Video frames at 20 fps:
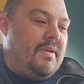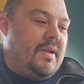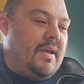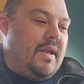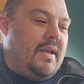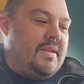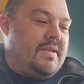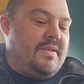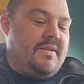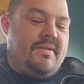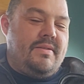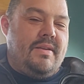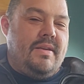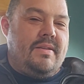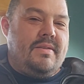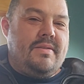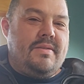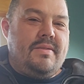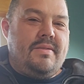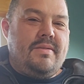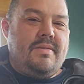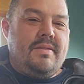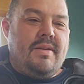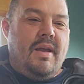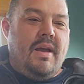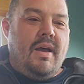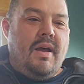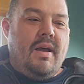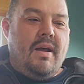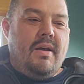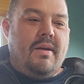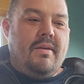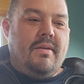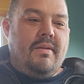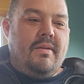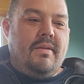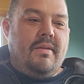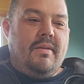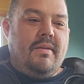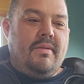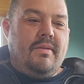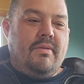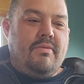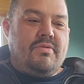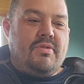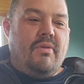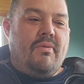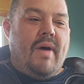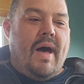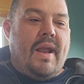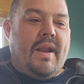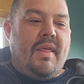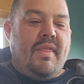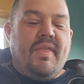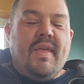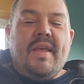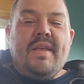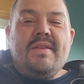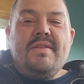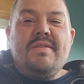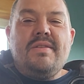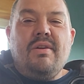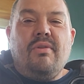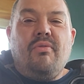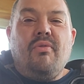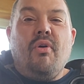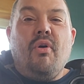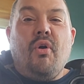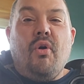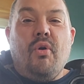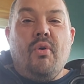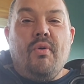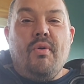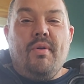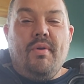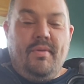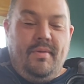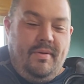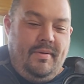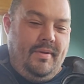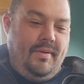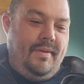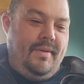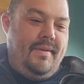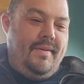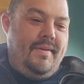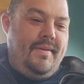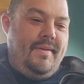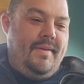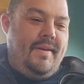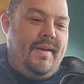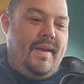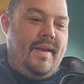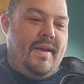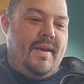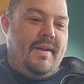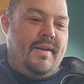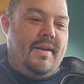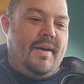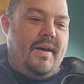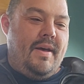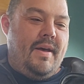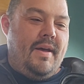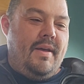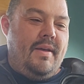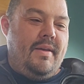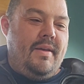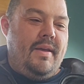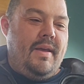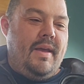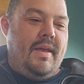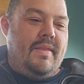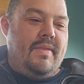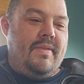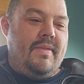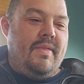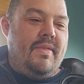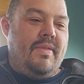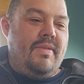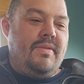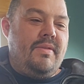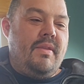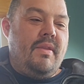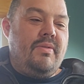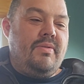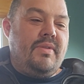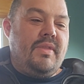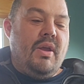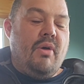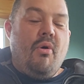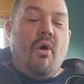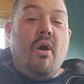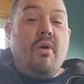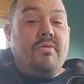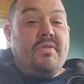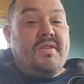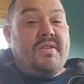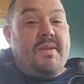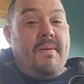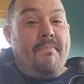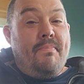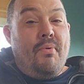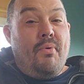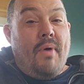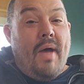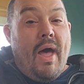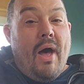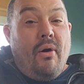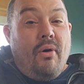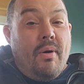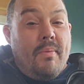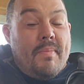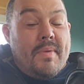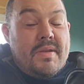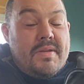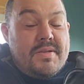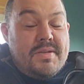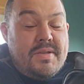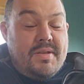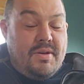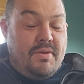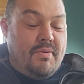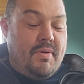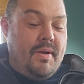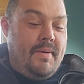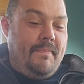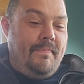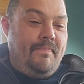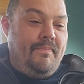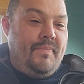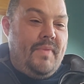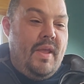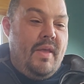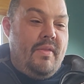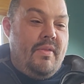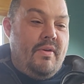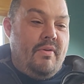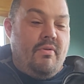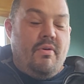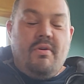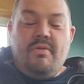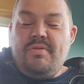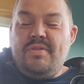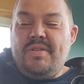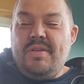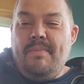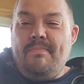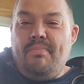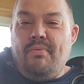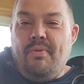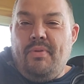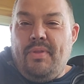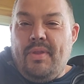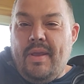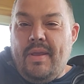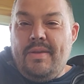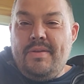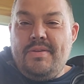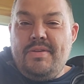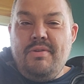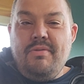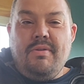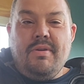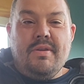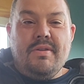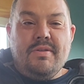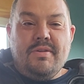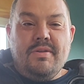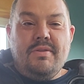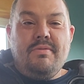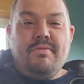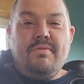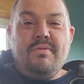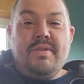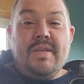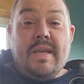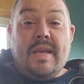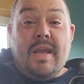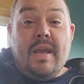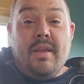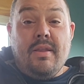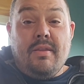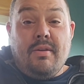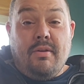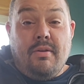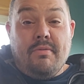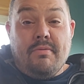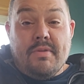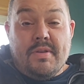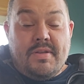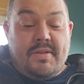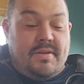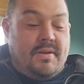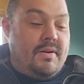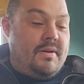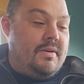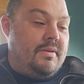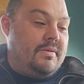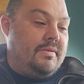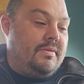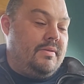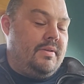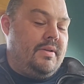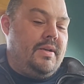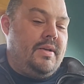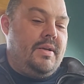It's there's a lot of things to learn, and there are simple elements to it. There are simple things you can do to get through a song,